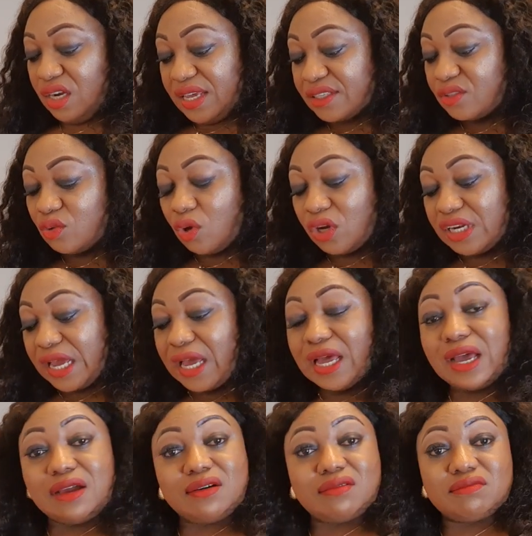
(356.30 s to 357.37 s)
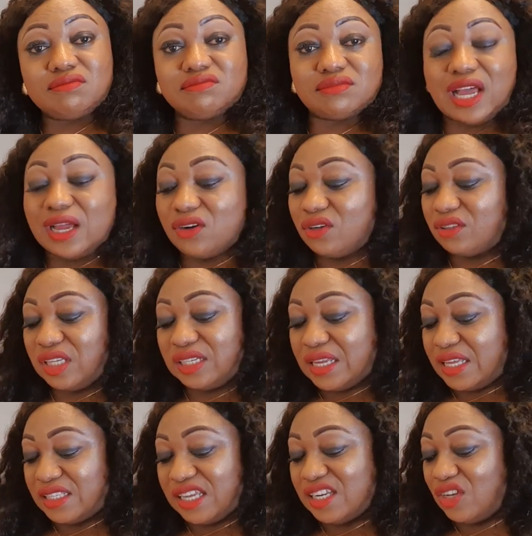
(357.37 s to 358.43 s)
there's no other, I don't think
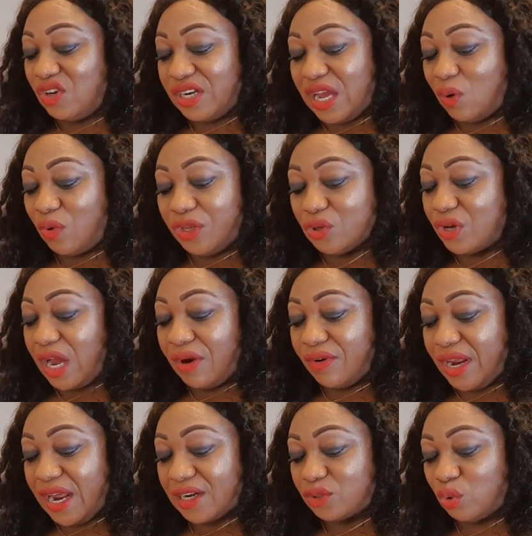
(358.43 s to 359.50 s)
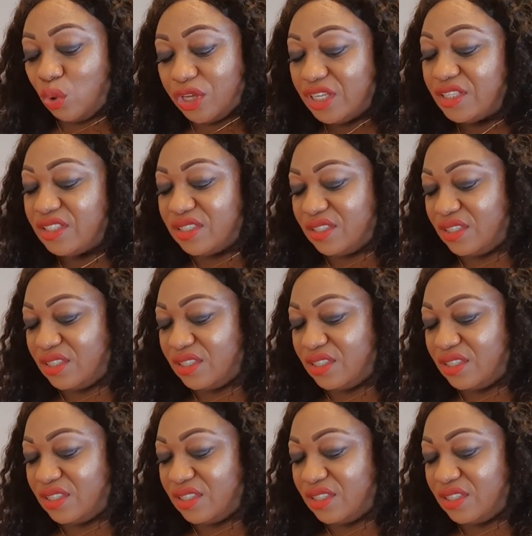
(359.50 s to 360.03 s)
there's any other way you can react to it.